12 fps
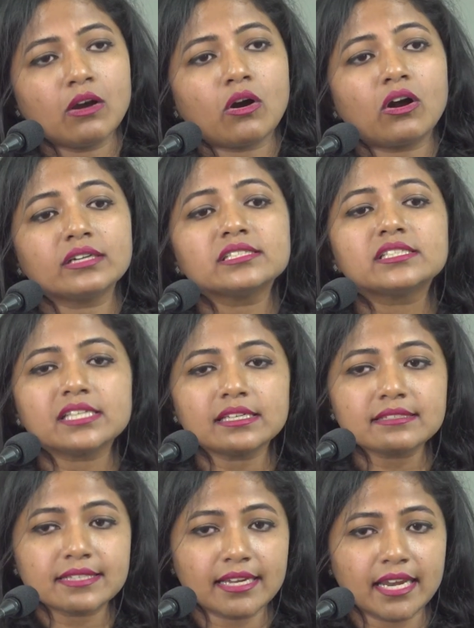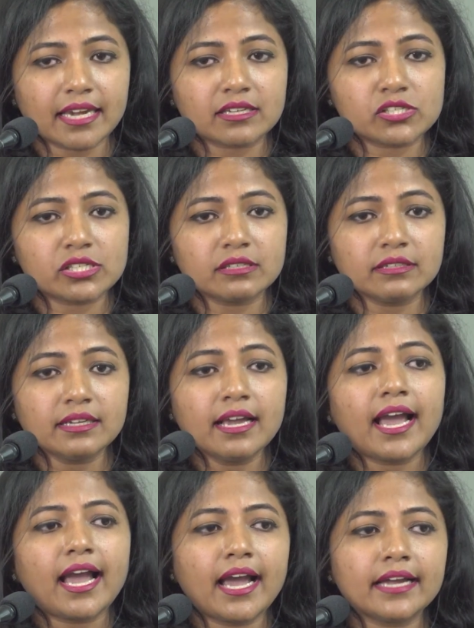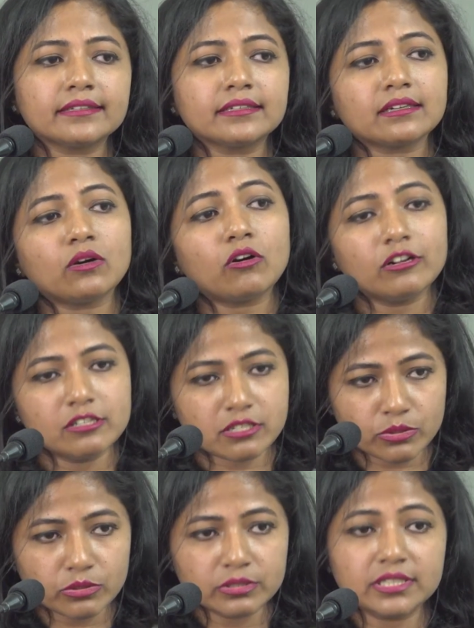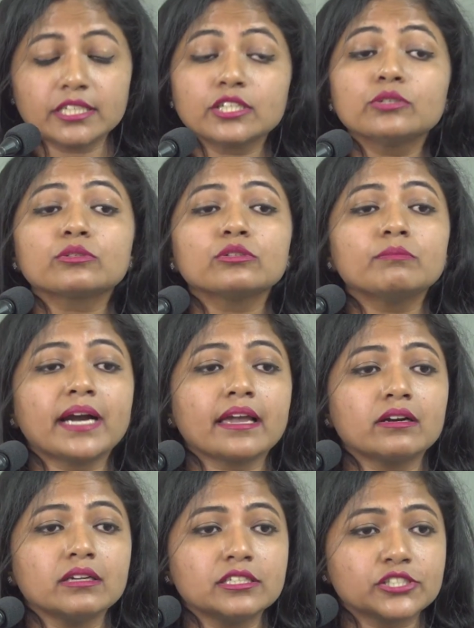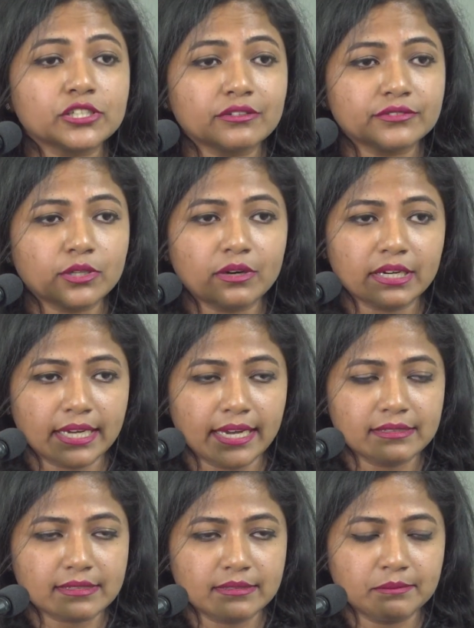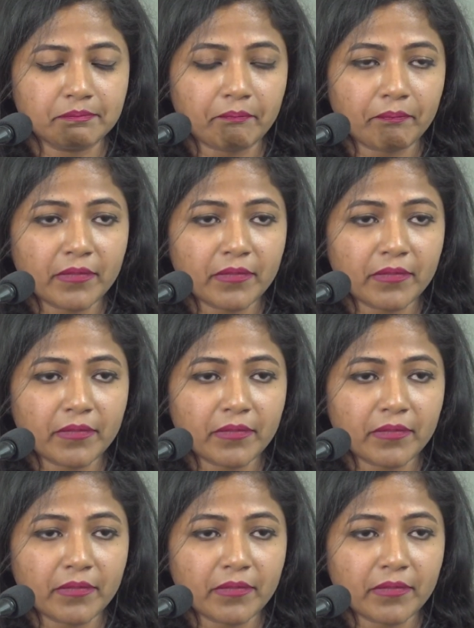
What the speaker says: on gene selection and also the neurobiology of the organism.